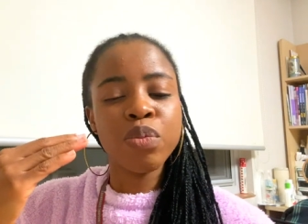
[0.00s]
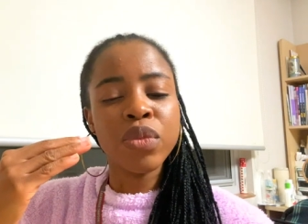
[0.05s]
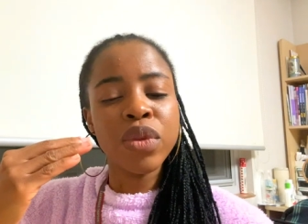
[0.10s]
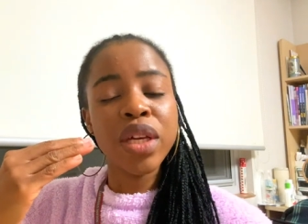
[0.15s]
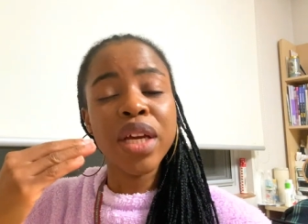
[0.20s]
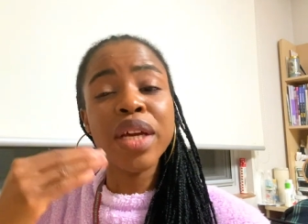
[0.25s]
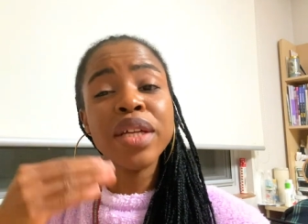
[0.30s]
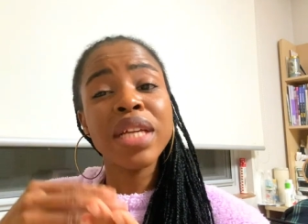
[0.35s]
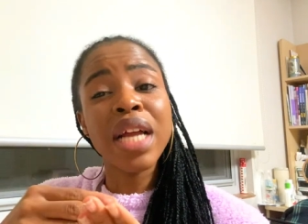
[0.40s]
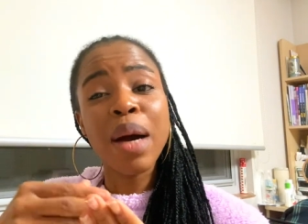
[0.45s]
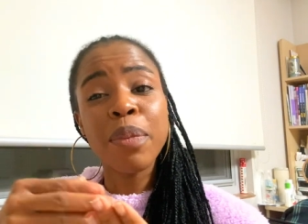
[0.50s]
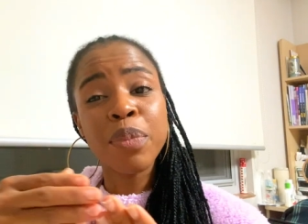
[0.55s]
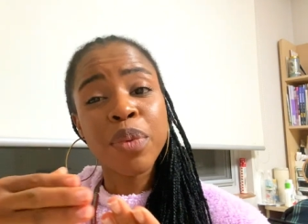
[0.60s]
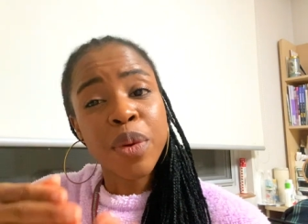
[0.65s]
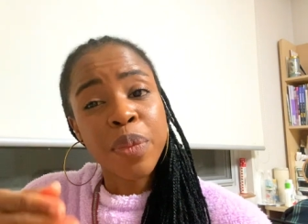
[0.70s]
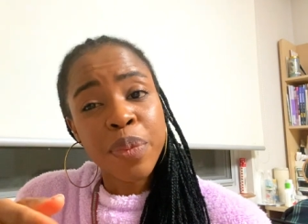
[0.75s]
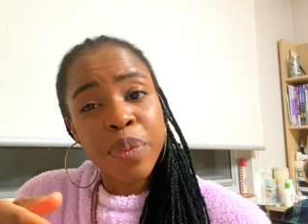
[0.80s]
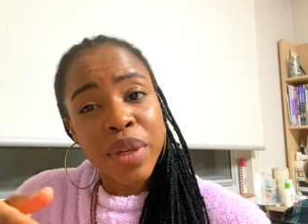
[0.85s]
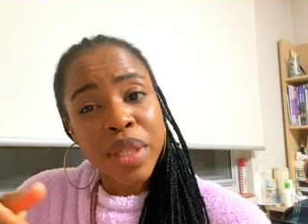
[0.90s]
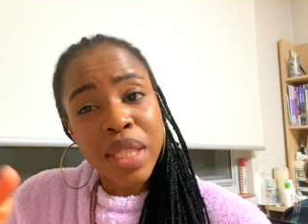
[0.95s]

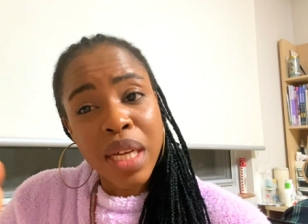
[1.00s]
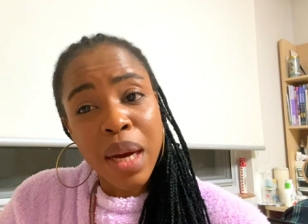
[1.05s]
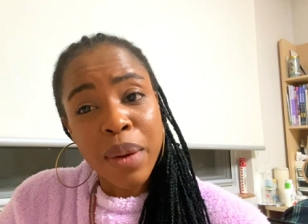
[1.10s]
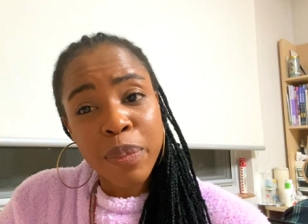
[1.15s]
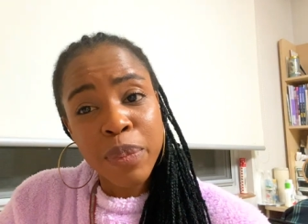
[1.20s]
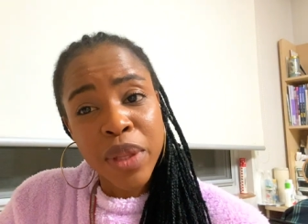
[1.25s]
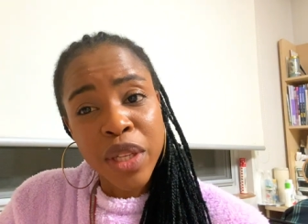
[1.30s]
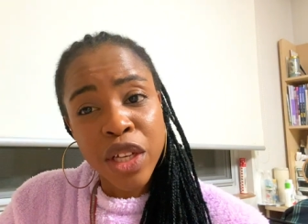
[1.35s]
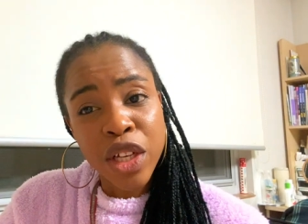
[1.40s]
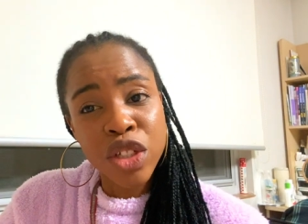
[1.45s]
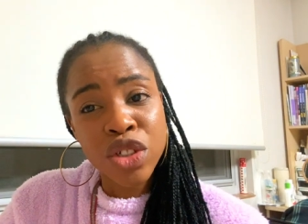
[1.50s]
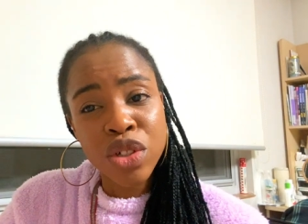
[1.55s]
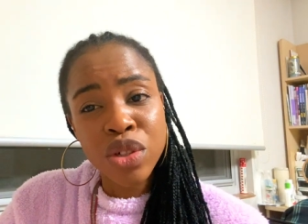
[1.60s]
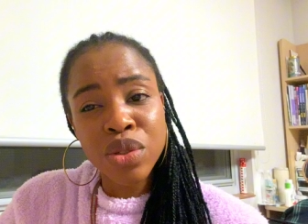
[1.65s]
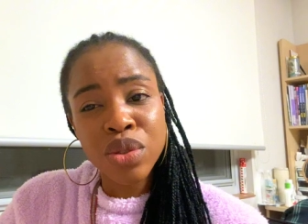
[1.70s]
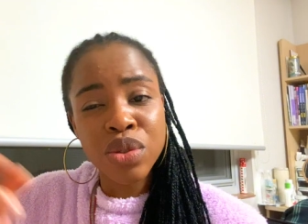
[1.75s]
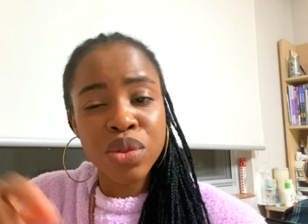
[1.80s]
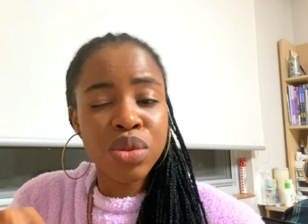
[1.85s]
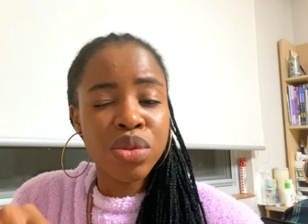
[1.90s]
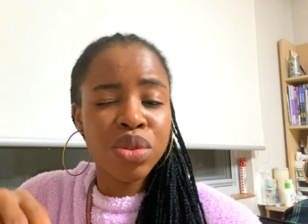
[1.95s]
inappropriate
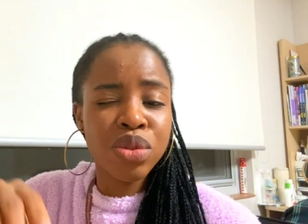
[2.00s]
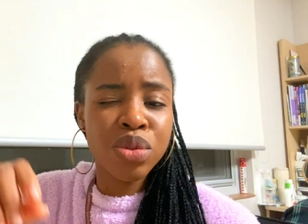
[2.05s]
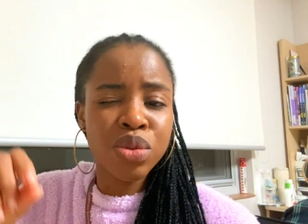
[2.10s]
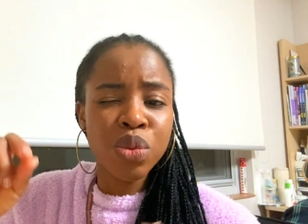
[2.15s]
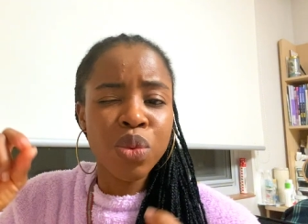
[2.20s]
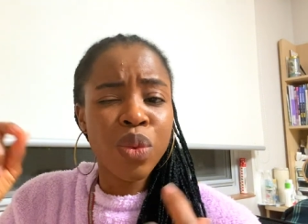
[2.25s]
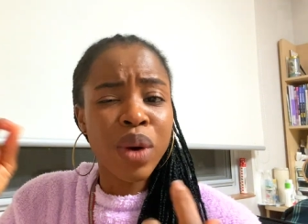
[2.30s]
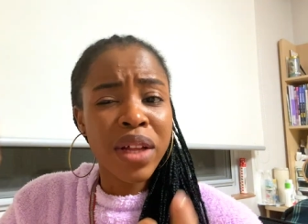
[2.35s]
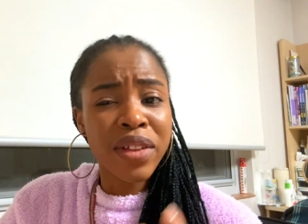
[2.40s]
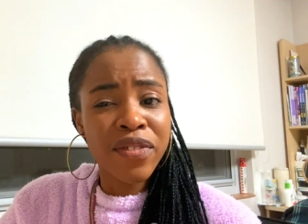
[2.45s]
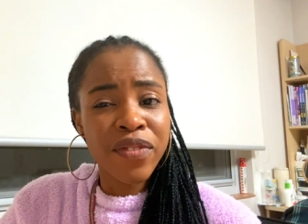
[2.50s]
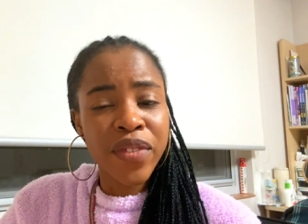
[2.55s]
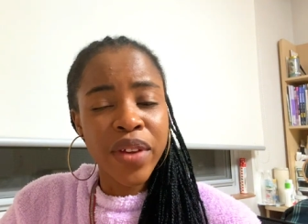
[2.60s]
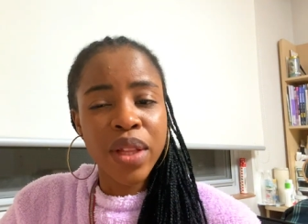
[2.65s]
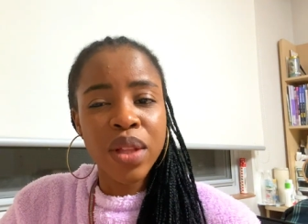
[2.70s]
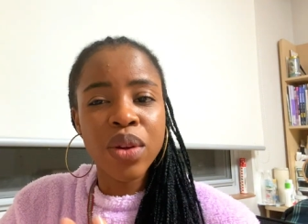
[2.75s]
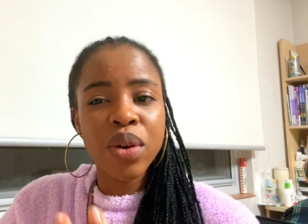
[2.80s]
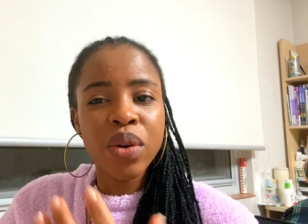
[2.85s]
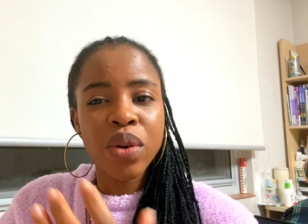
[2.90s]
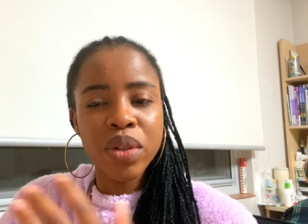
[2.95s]
applications due to one
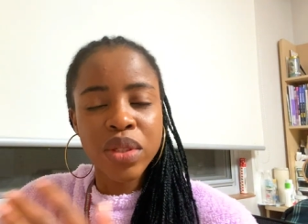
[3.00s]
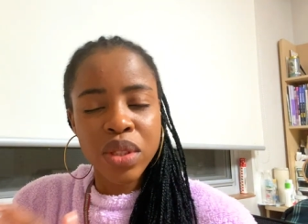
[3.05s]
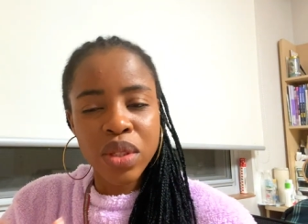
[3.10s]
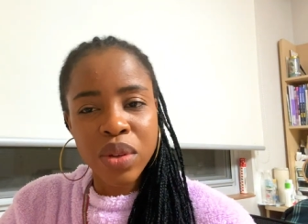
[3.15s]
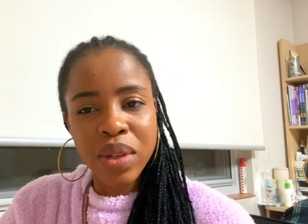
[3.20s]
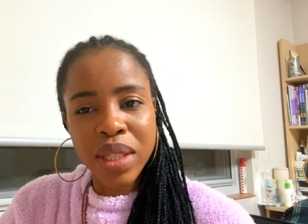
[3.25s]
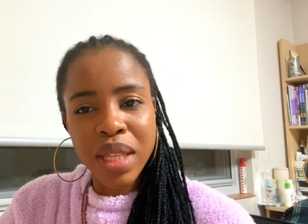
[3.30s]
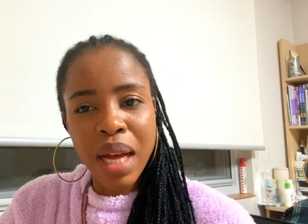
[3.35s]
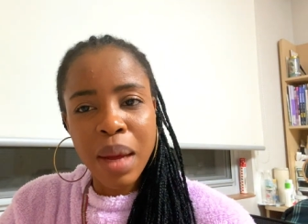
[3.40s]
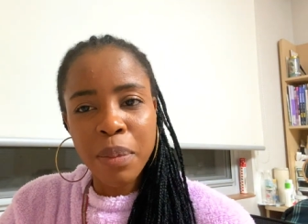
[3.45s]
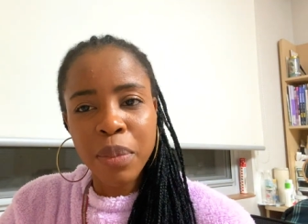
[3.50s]
failure or the other.